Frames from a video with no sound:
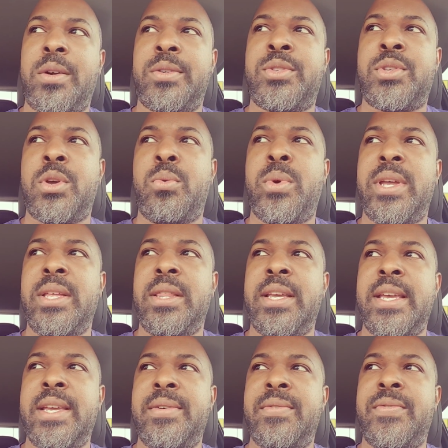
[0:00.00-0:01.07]
So we
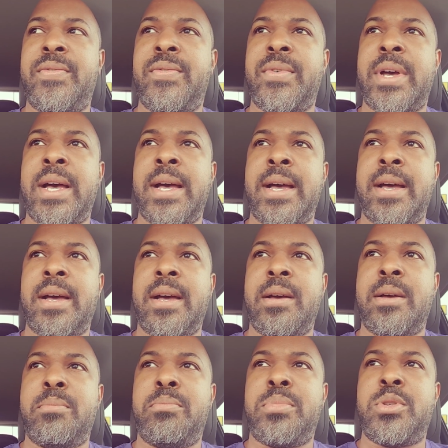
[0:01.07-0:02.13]
leave
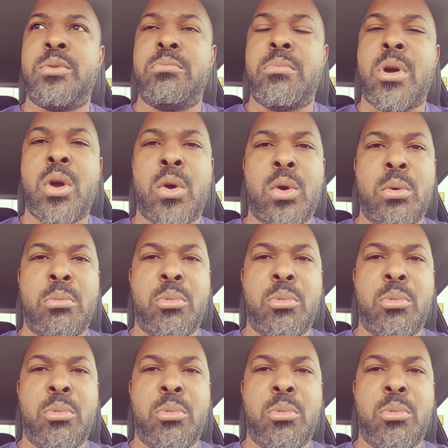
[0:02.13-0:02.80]
tomorrow